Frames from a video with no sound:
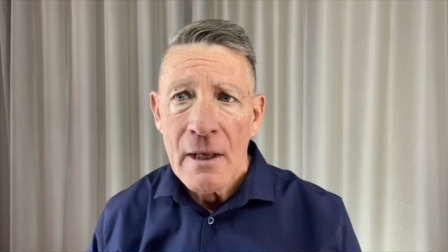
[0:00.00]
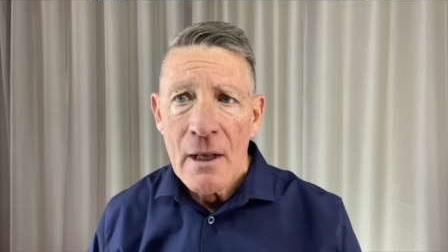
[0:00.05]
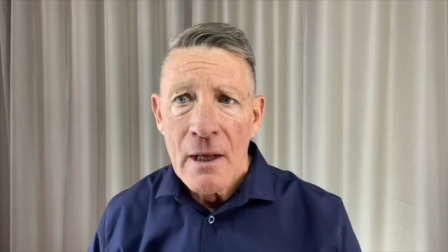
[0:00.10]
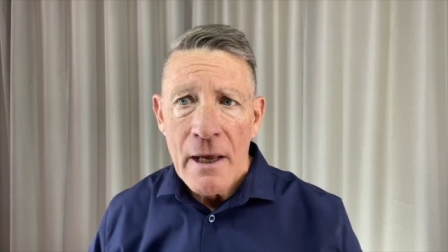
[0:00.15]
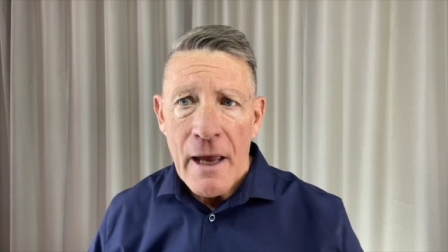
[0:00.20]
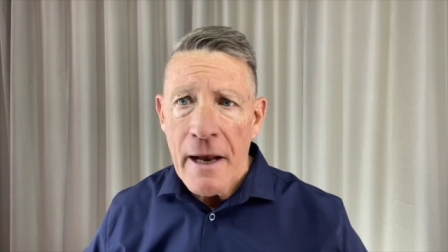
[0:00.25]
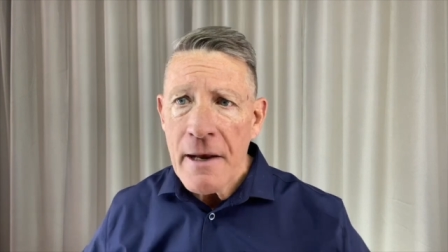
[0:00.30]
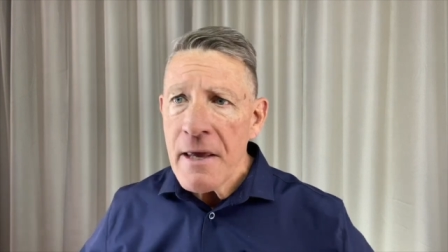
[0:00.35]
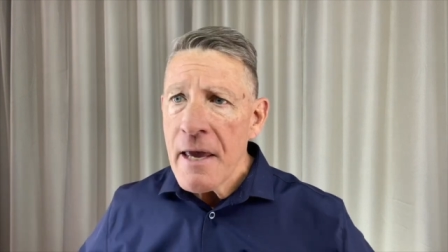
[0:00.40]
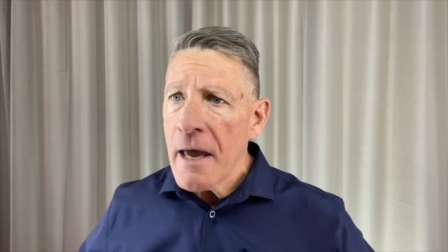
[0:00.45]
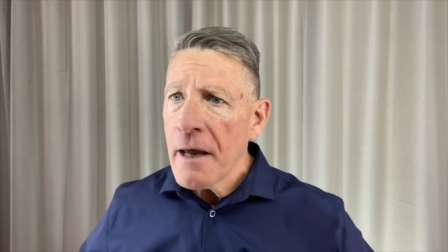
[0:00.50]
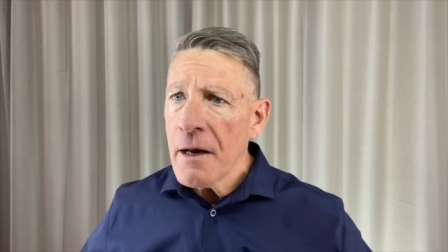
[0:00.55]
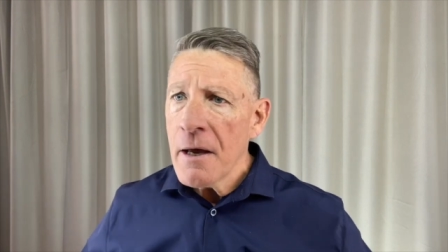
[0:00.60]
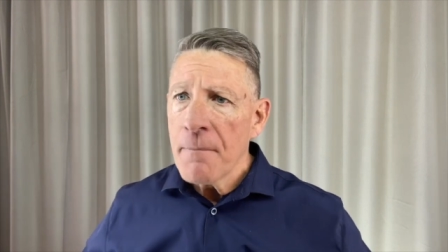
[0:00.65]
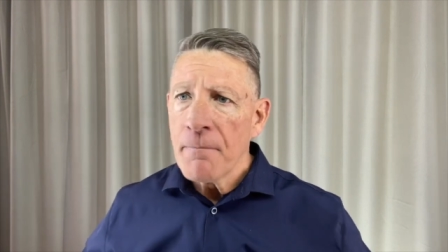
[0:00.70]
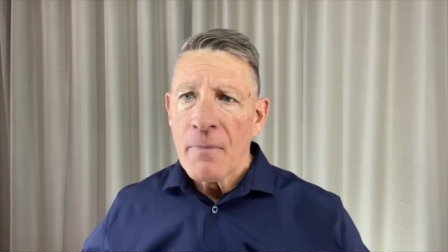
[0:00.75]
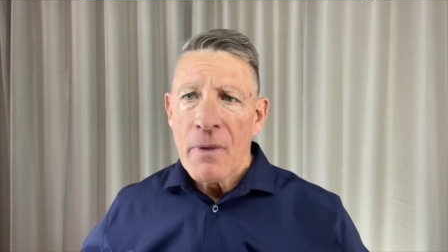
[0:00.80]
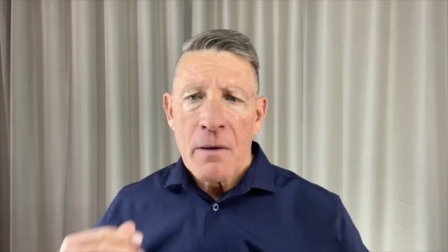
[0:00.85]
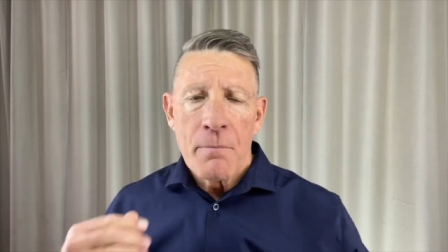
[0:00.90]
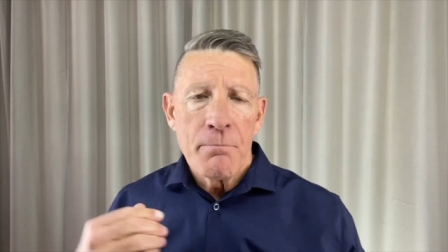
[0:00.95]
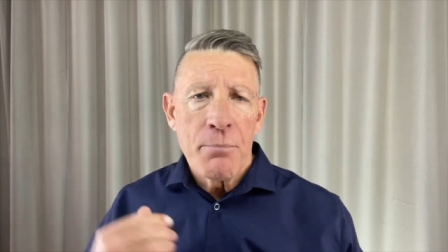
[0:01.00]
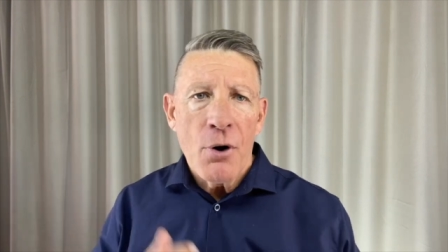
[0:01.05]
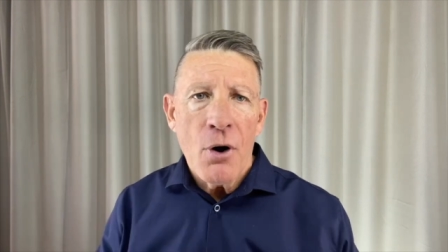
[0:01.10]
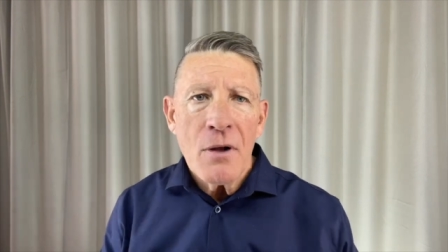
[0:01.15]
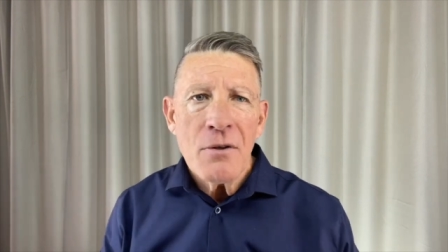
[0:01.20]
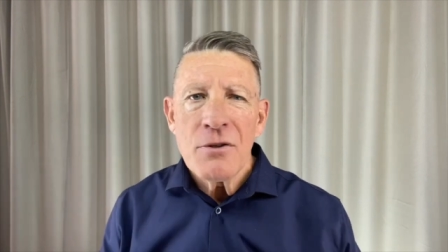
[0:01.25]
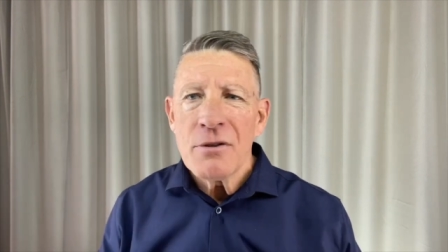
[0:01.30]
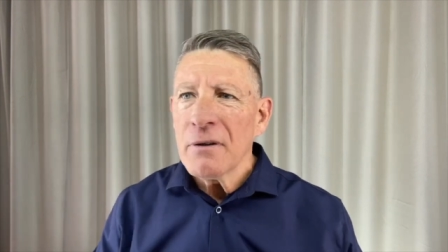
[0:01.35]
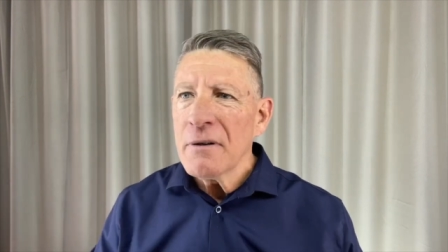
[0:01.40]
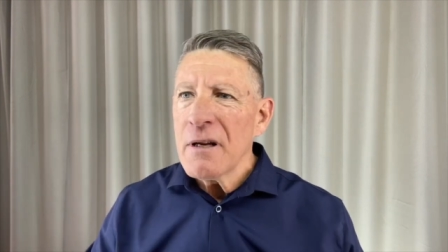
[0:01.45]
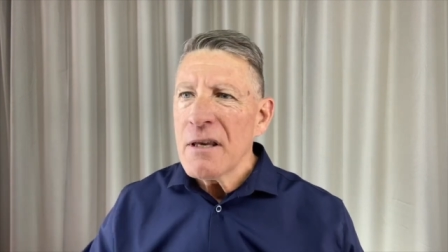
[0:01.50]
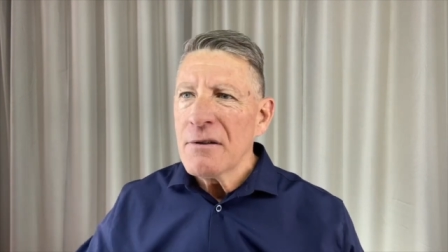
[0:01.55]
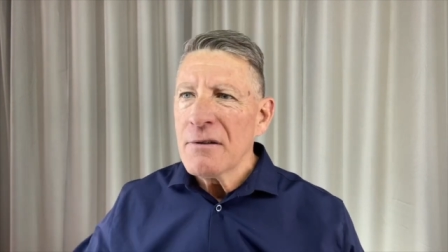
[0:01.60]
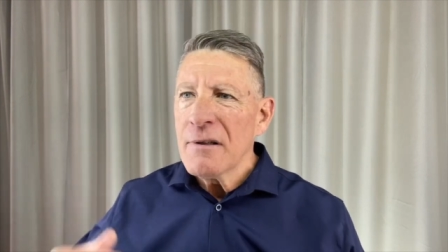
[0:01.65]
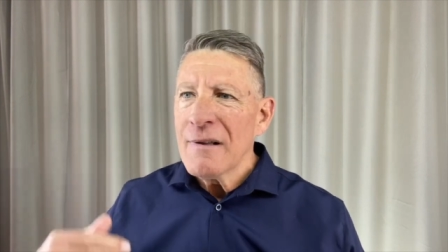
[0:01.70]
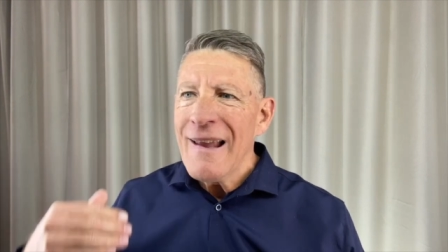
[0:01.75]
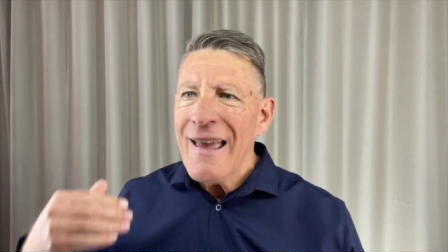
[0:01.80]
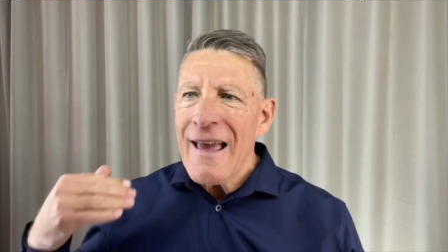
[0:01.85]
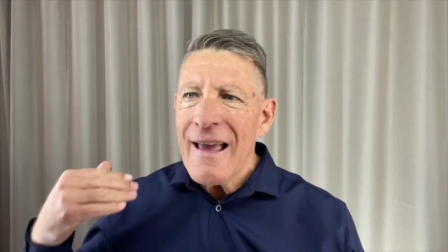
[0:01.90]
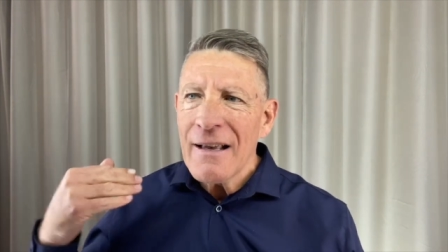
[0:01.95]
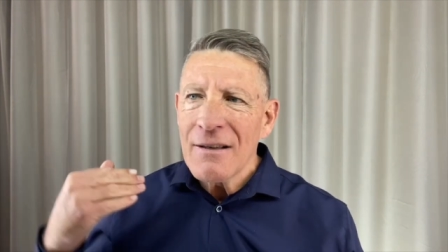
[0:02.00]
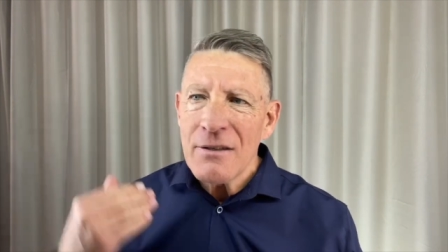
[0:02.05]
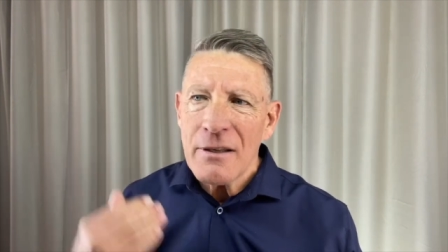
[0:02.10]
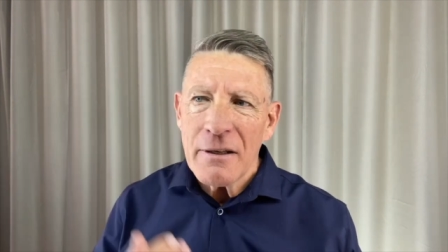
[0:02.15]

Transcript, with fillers: And he had a bronze on his legs,